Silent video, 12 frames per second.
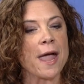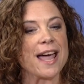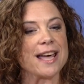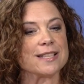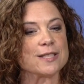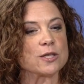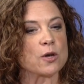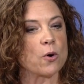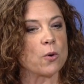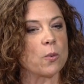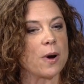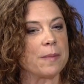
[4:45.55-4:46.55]
And
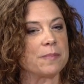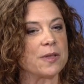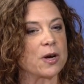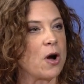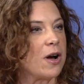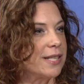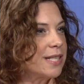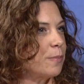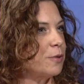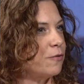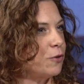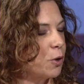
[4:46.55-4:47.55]
so the
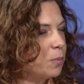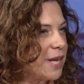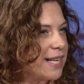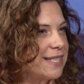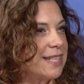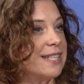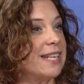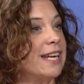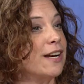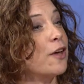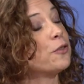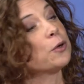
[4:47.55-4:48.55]
concept of neuroplasticity
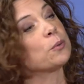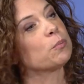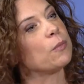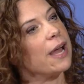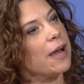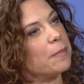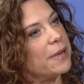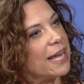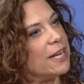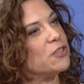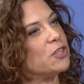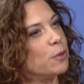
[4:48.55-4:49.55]
and other
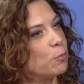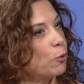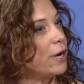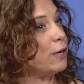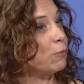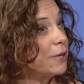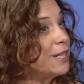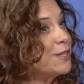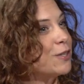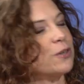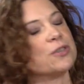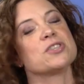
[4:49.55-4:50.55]
aging brain
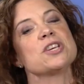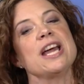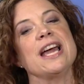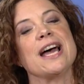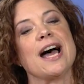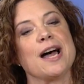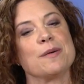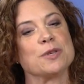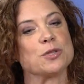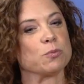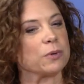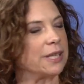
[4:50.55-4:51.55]
research
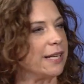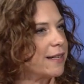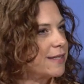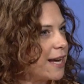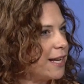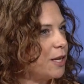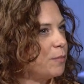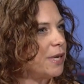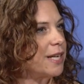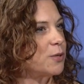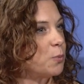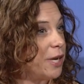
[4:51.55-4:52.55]
is really exciting
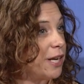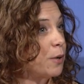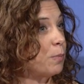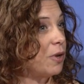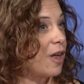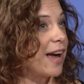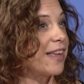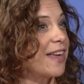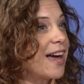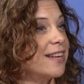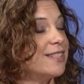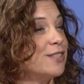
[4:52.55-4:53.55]
because we can apply
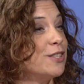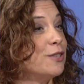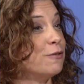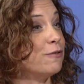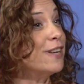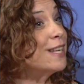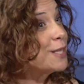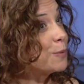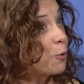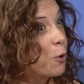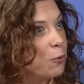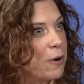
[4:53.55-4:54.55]
that to fitness
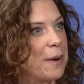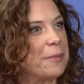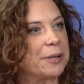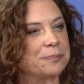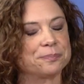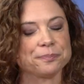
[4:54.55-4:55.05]
programming.